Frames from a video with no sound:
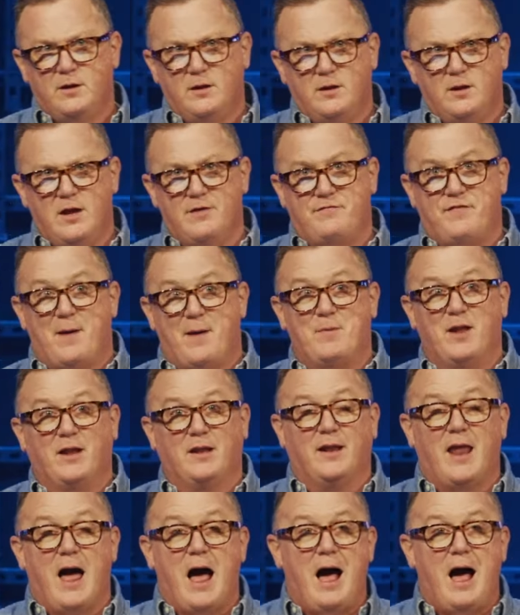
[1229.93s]
If I'm
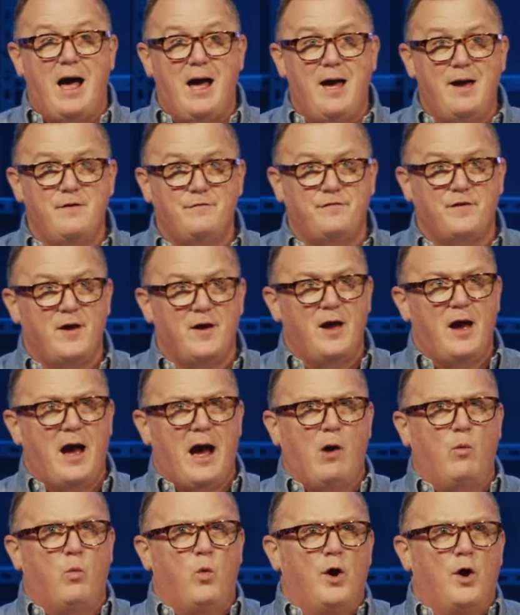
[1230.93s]
alive,
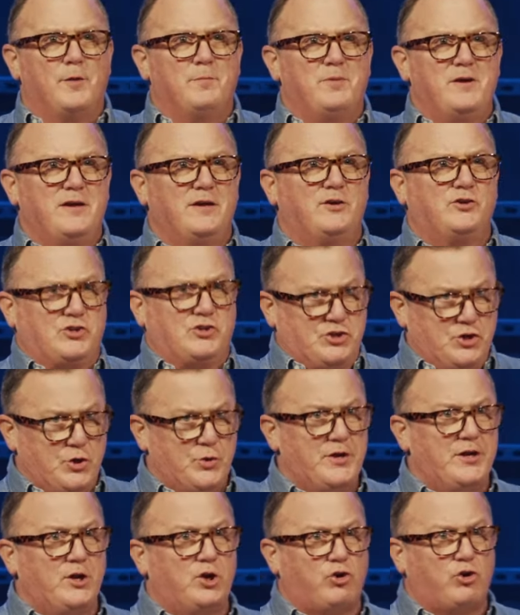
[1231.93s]
I want to be
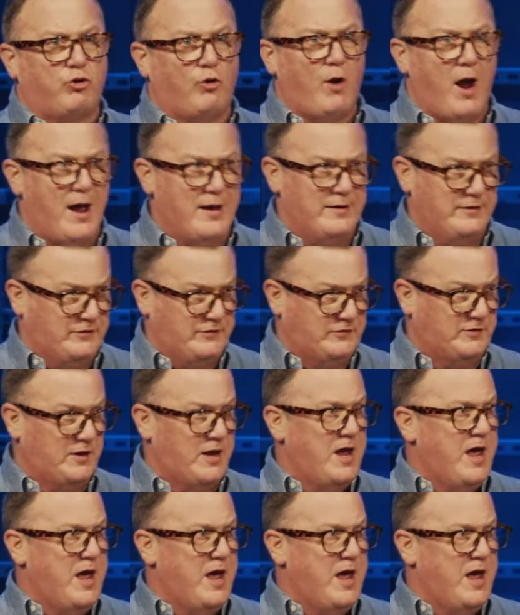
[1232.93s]
exuding Christ.